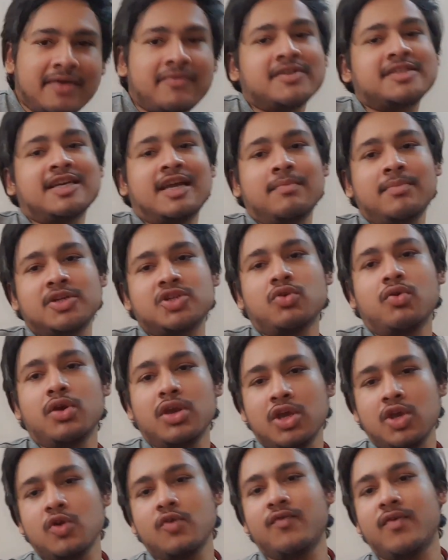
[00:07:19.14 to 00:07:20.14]
which I'll be
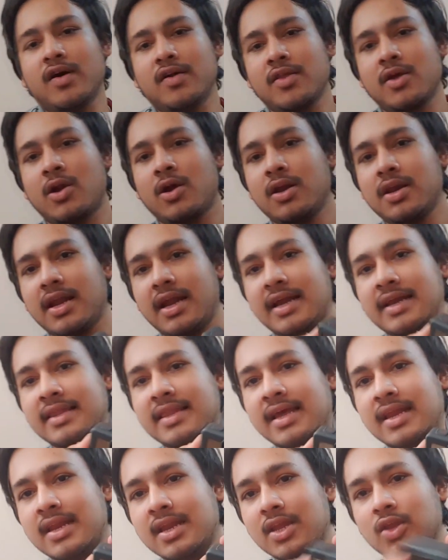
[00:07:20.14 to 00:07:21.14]
showing you further on, and
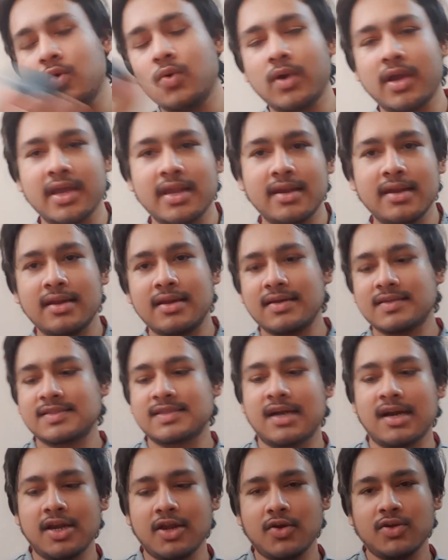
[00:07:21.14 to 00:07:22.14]
then you can
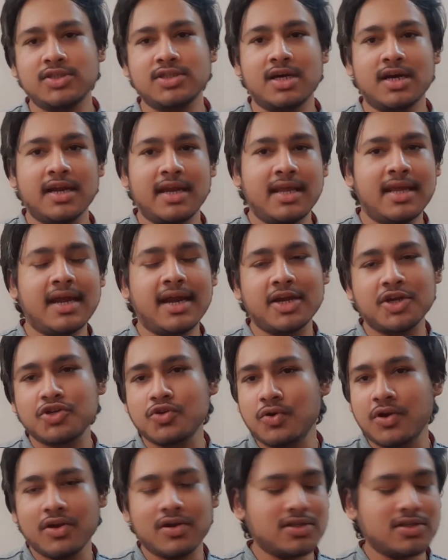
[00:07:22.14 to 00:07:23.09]
start your journey and shoot your